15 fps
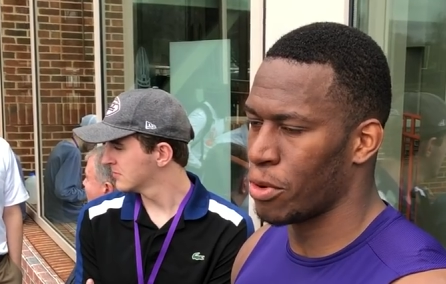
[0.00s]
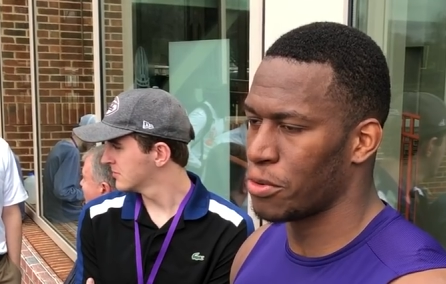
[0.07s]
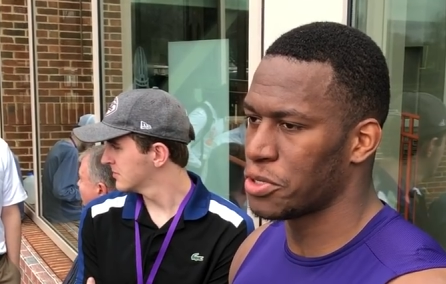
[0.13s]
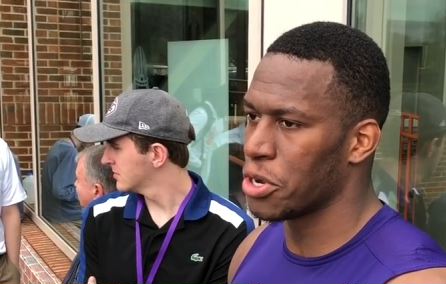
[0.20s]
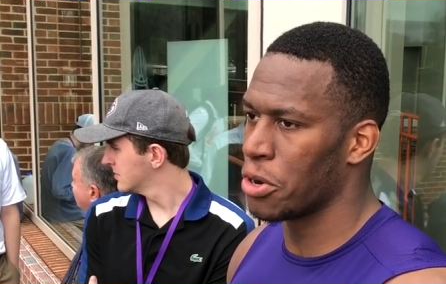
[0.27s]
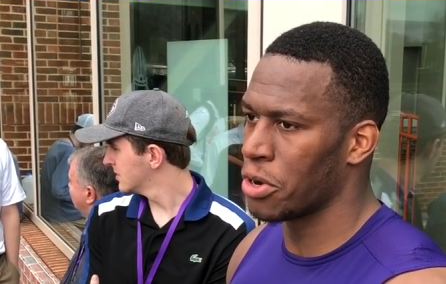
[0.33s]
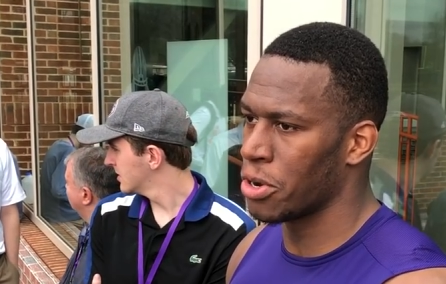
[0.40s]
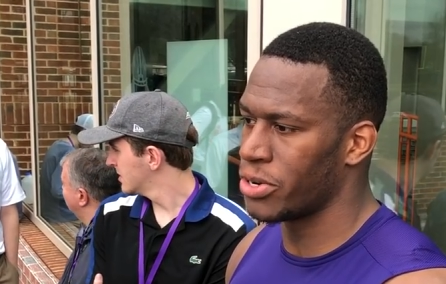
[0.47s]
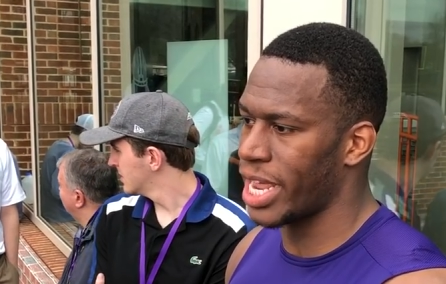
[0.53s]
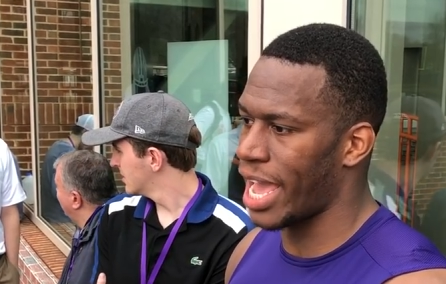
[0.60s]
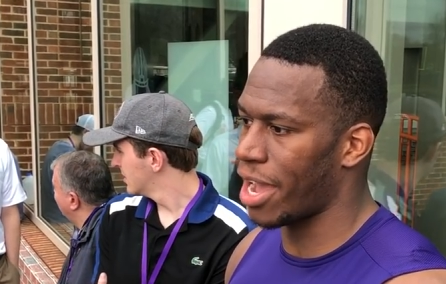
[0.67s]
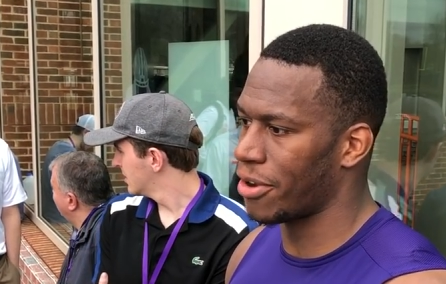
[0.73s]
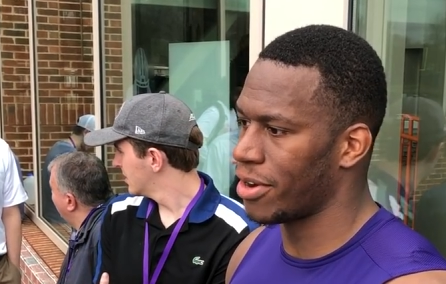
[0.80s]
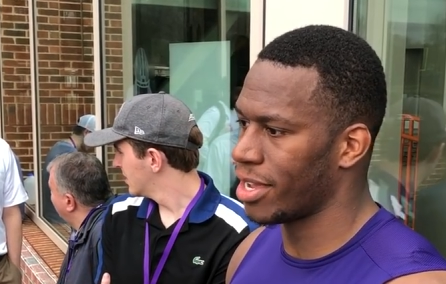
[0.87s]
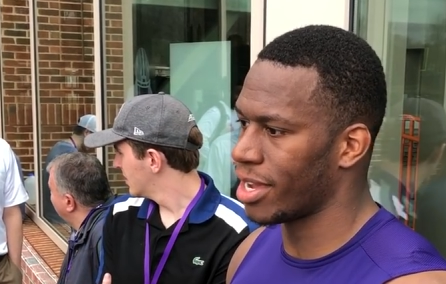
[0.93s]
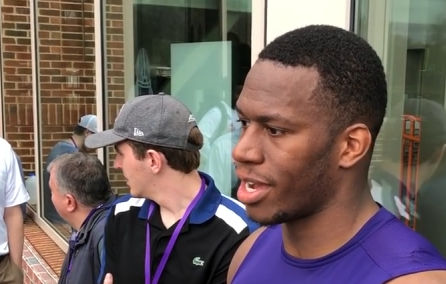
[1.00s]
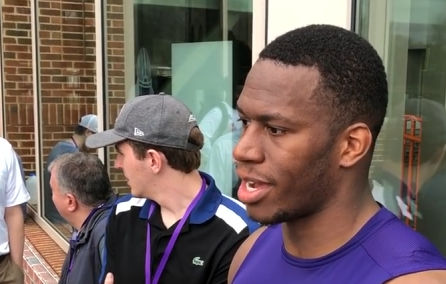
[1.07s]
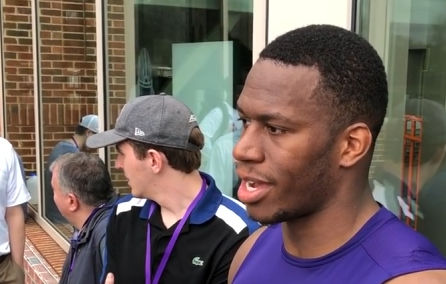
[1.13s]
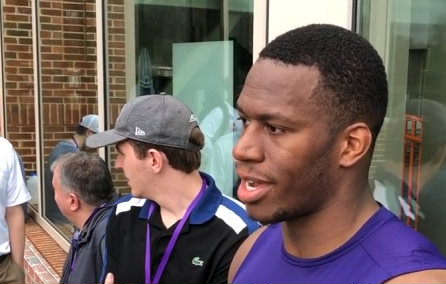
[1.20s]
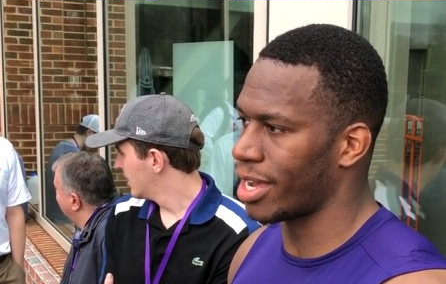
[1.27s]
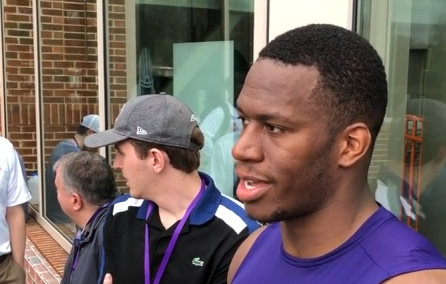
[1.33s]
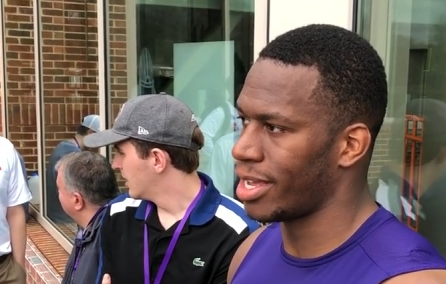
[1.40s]
Speaker 1: what was going to go down.
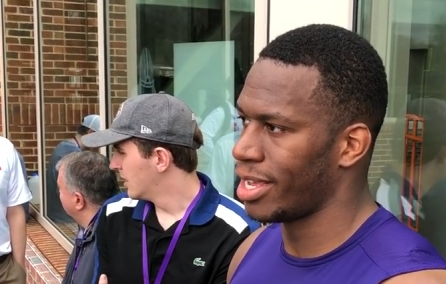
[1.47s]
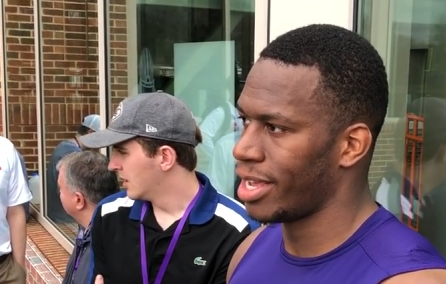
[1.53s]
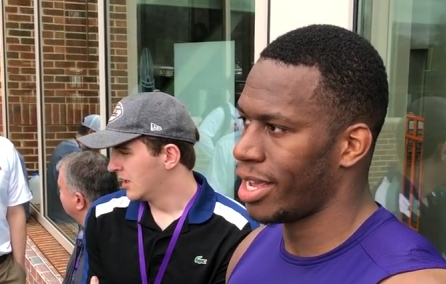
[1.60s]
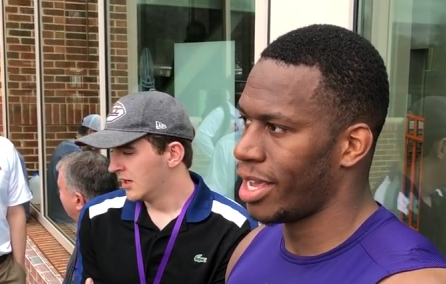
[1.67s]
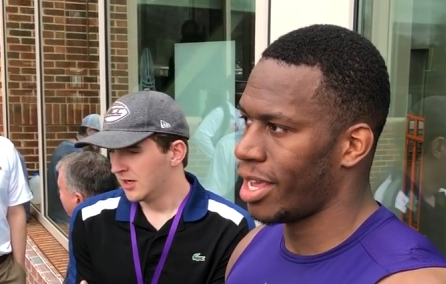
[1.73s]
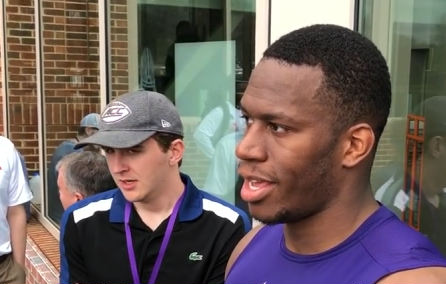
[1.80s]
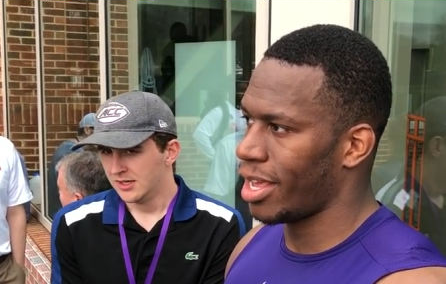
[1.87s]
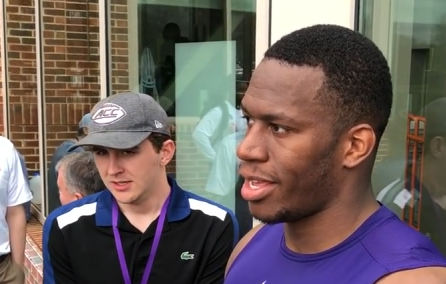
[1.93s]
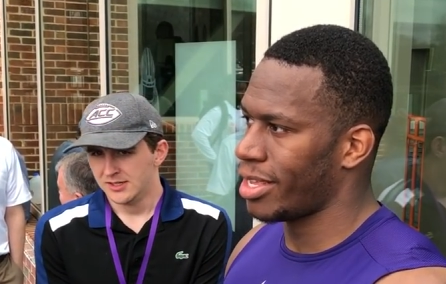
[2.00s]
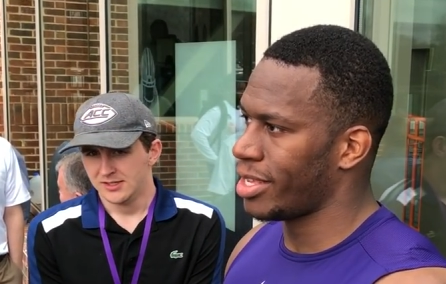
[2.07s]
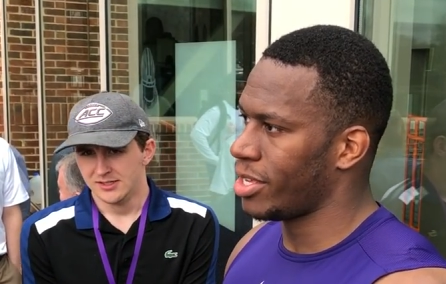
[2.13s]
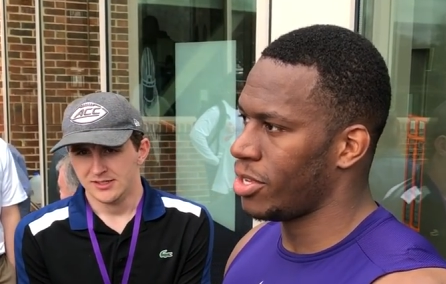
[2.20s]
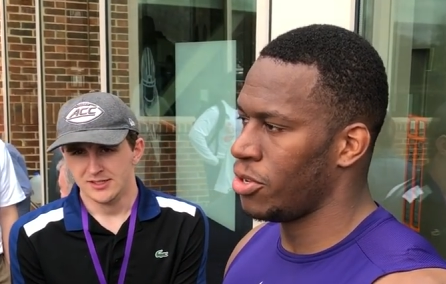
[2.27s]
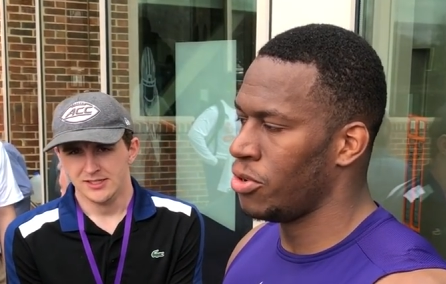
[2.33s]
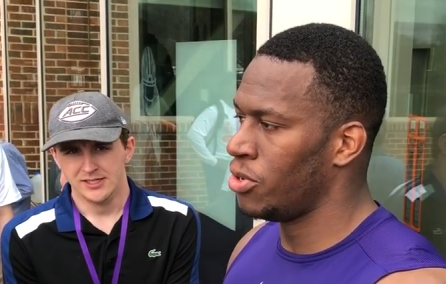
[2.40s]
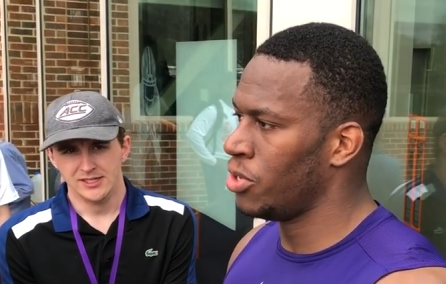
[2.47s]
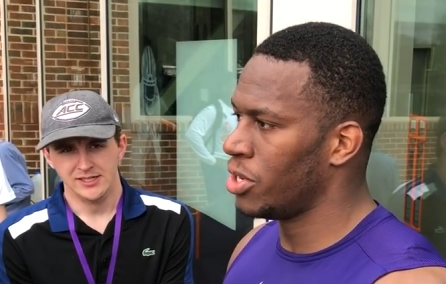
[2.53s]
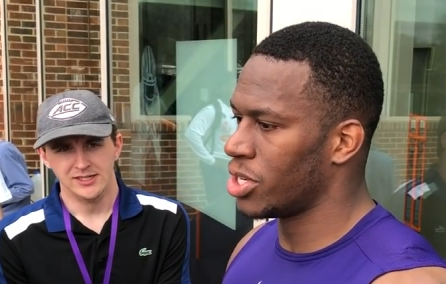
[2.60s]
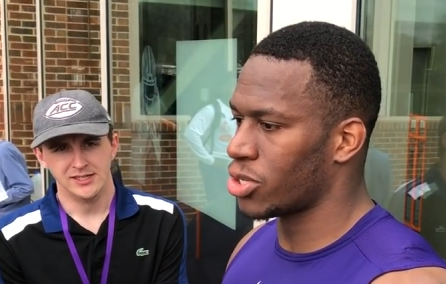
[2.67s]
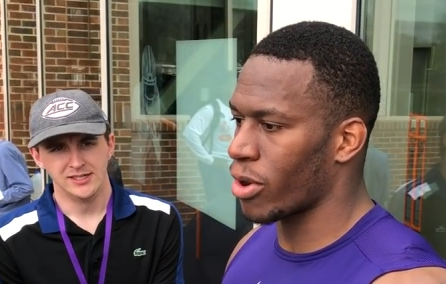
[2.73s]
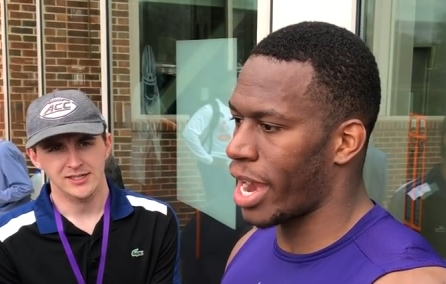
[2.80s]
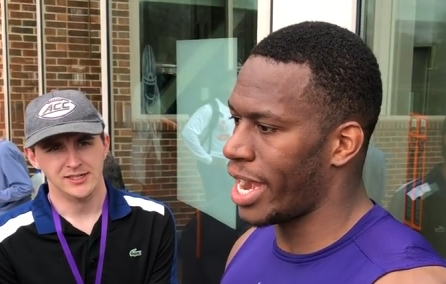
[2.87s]
Uh, you do
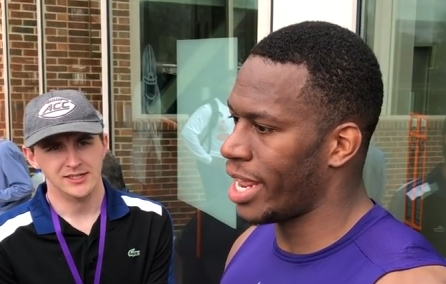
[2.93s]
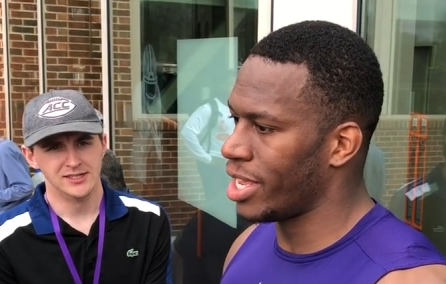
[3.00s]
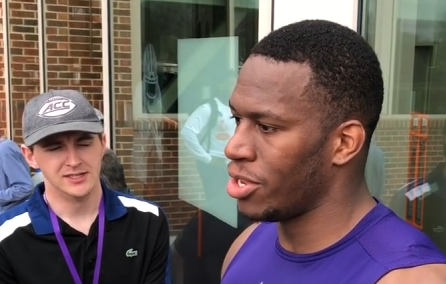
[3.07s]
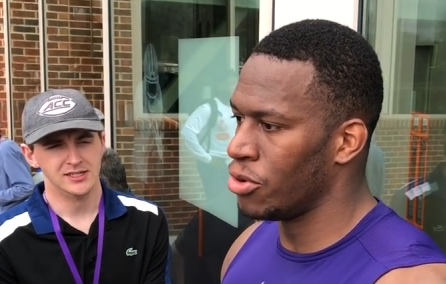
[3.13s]
your training,